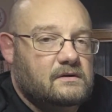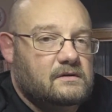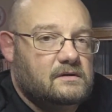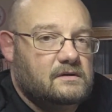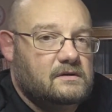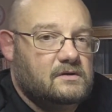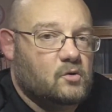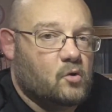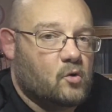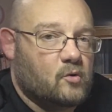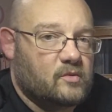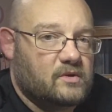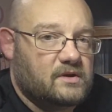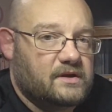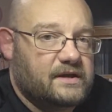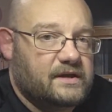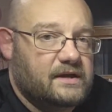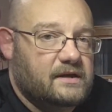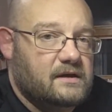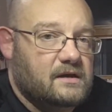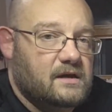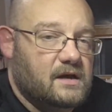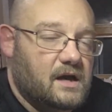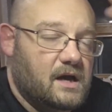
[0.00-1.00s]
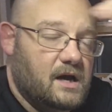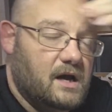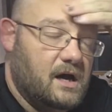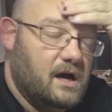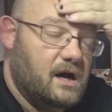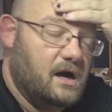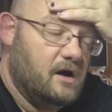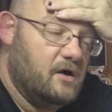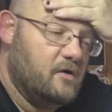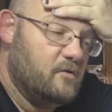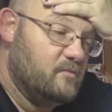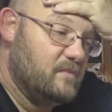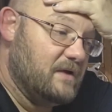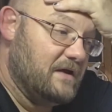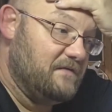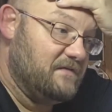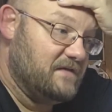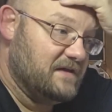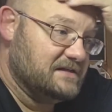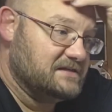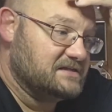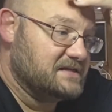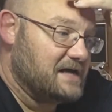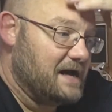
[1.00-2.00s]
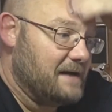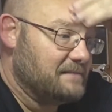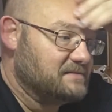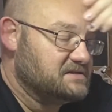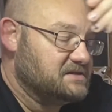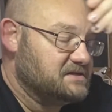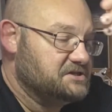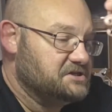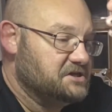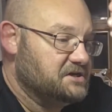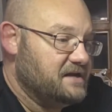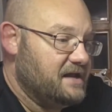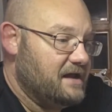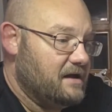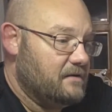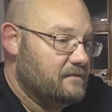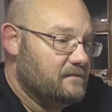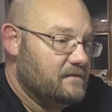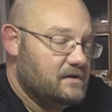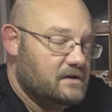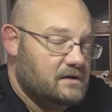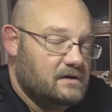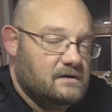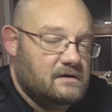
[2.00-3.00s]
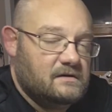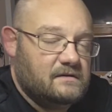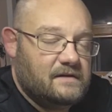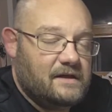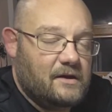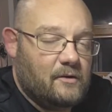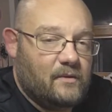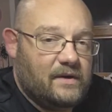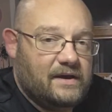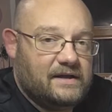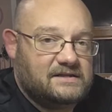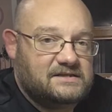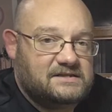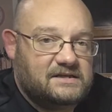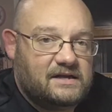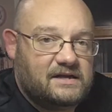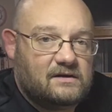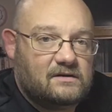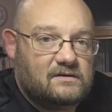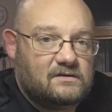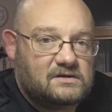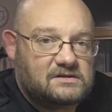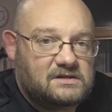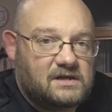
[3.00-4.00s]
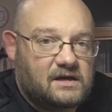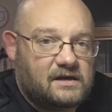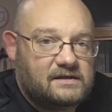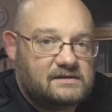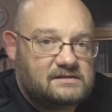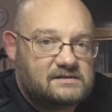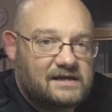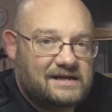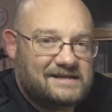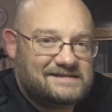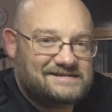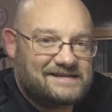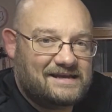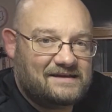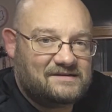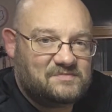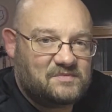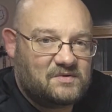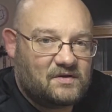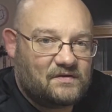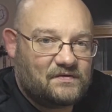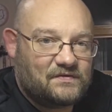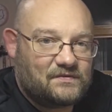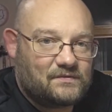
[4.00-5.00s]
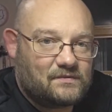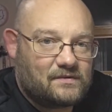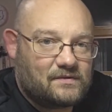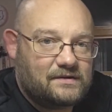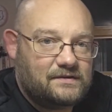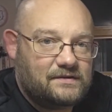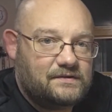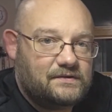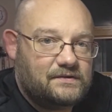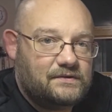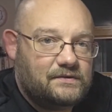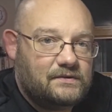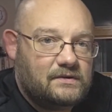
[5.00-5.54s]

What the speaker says: normally, and then top stitch it down. That way it's in there and it looks nice, and it saves me on thread too.